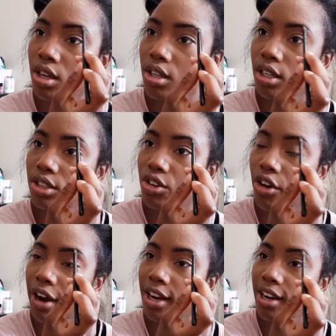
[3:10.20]
that's
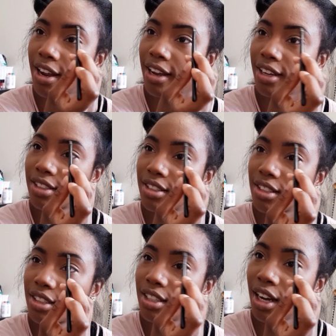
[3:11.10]
great. And
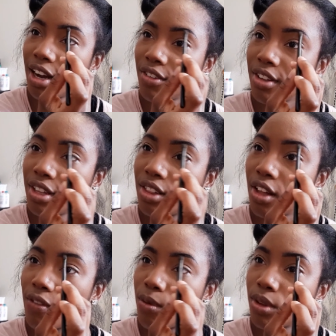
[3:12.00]
yeah, I really
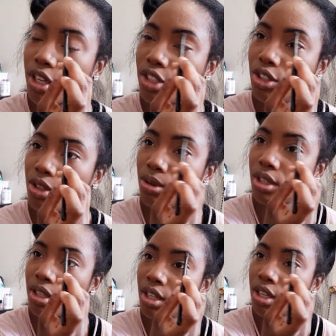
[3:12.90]
love what they do,
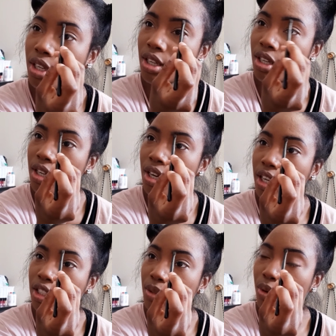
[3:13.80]
and I
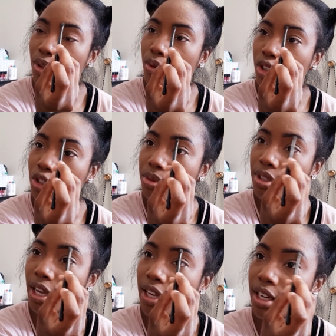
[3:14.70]
support them
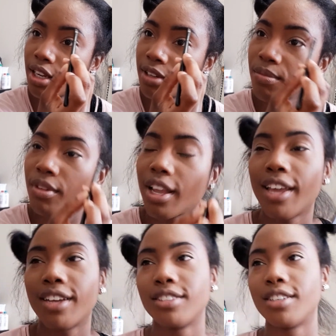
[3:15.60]
100%.
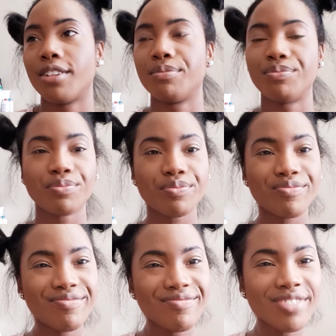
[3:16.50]
And
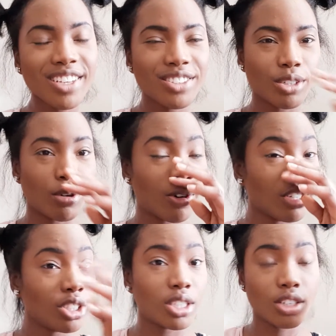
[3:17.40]
so
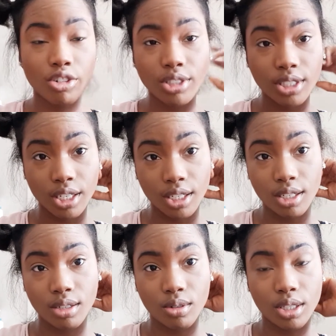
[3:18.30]
Kristen
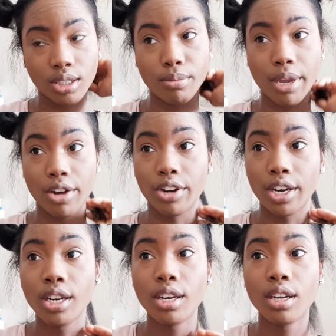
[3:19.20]
is
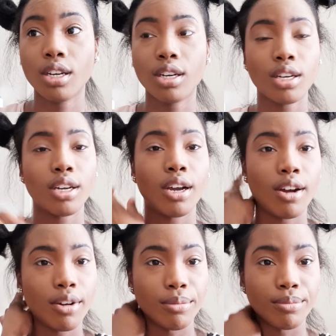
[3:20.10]
married,
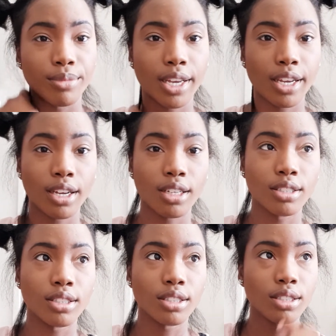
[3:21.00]
and